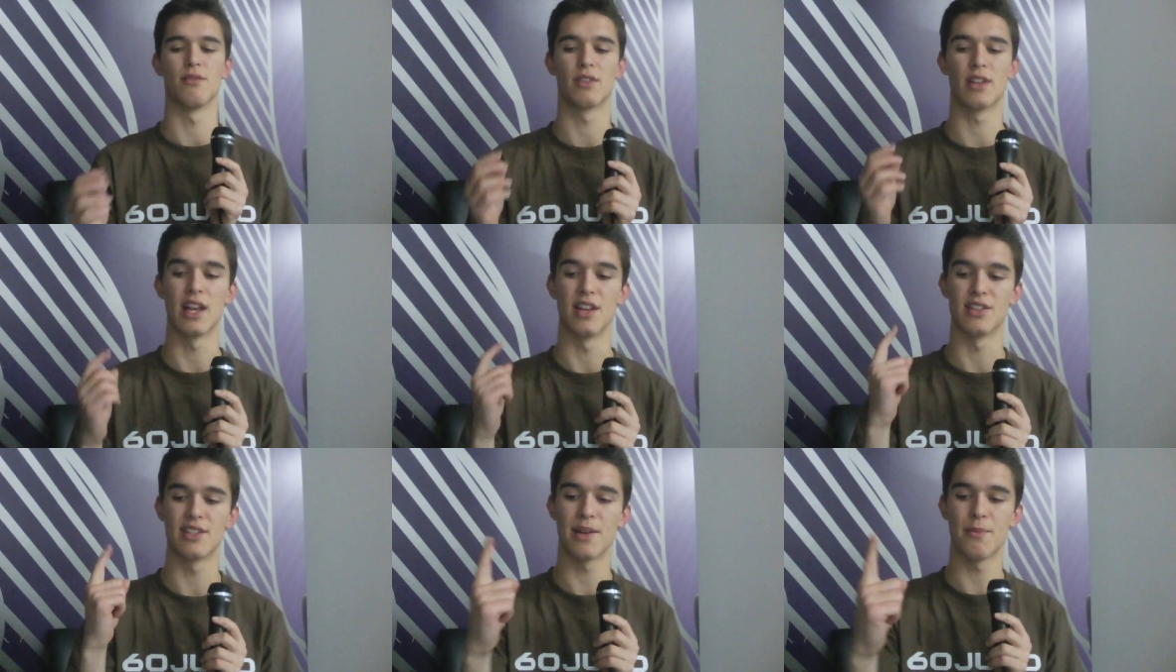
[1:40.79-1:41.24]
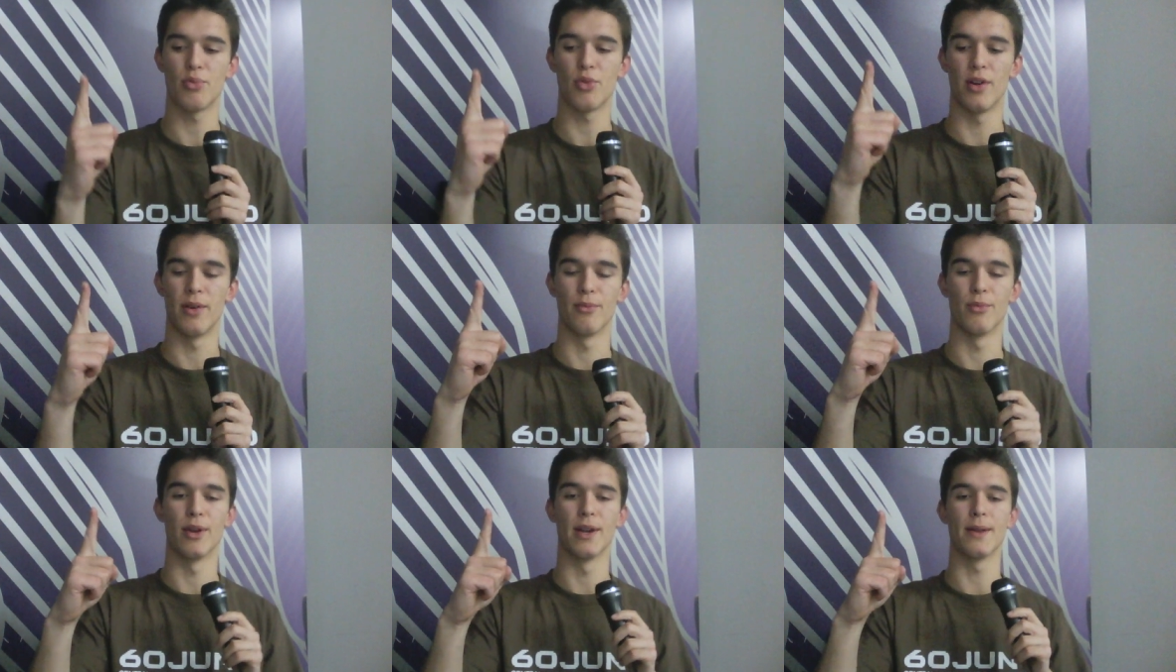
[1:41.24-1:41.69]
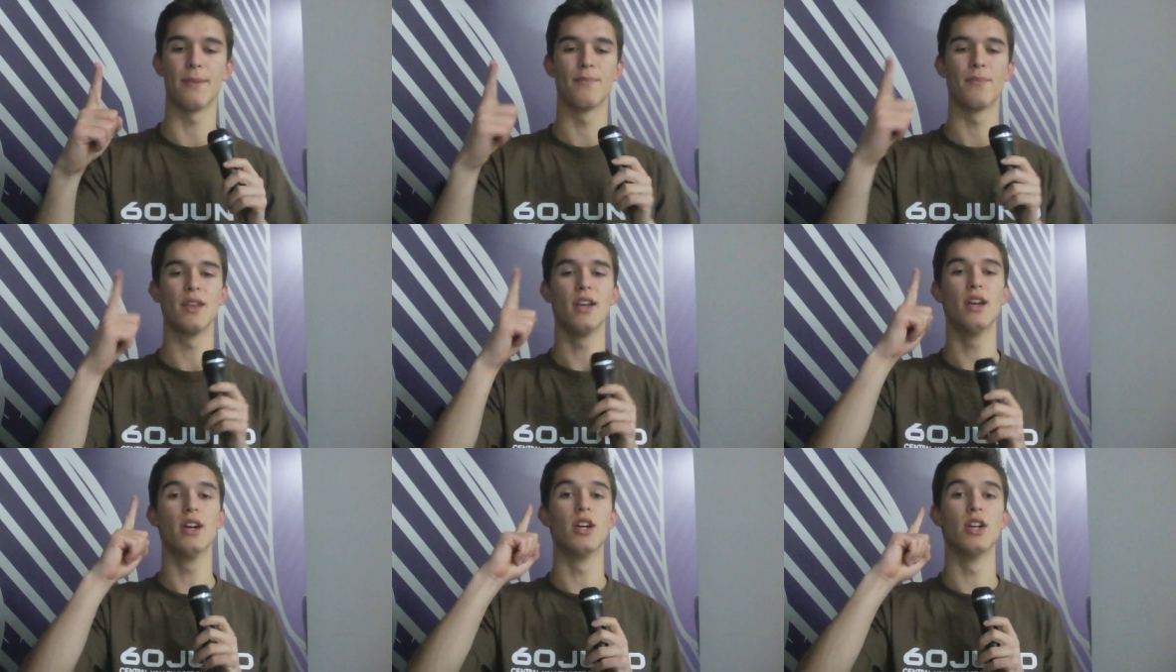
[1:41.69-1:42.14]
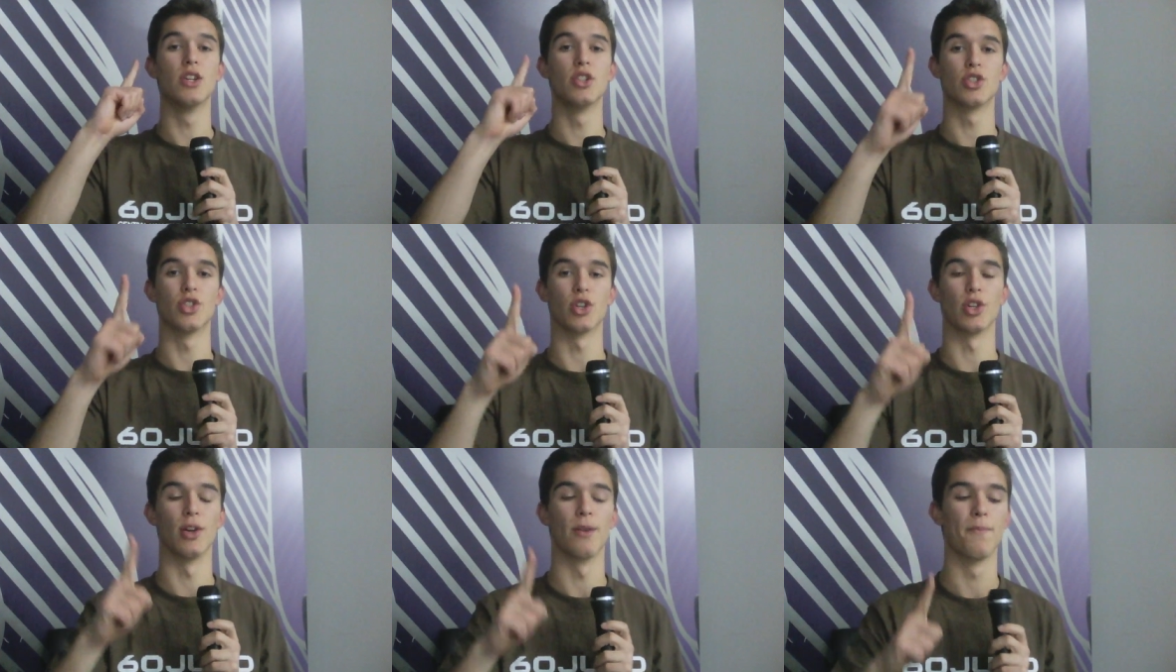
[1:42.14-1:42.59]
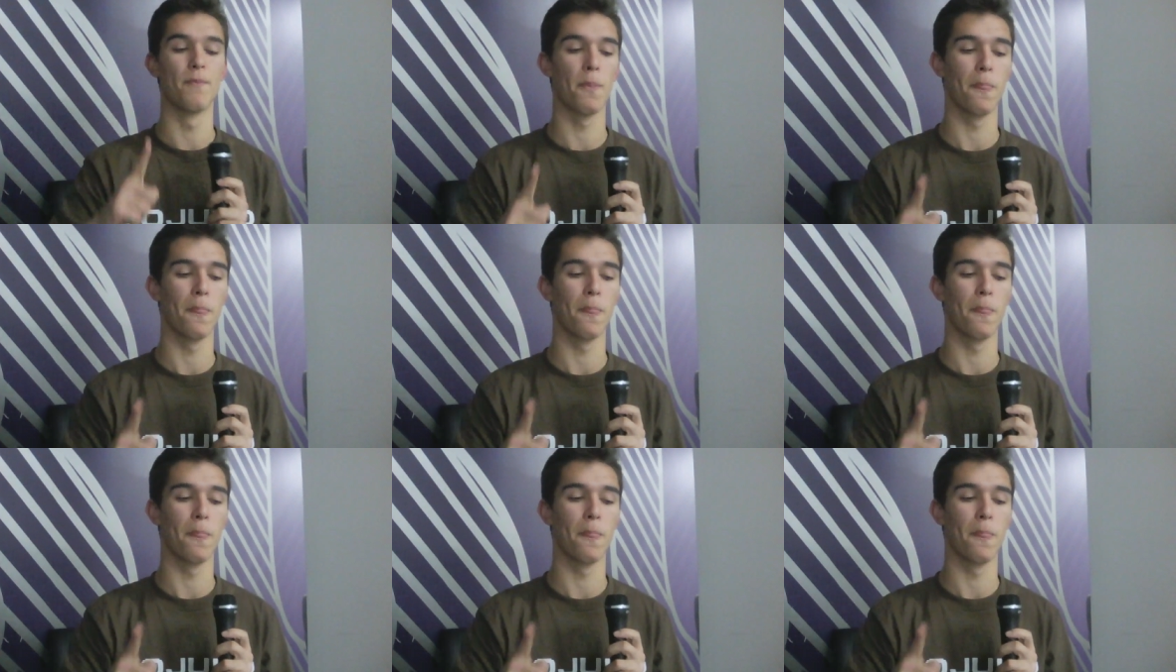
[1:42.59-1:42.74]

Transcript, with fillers: Okay, step one, ready? Sugar.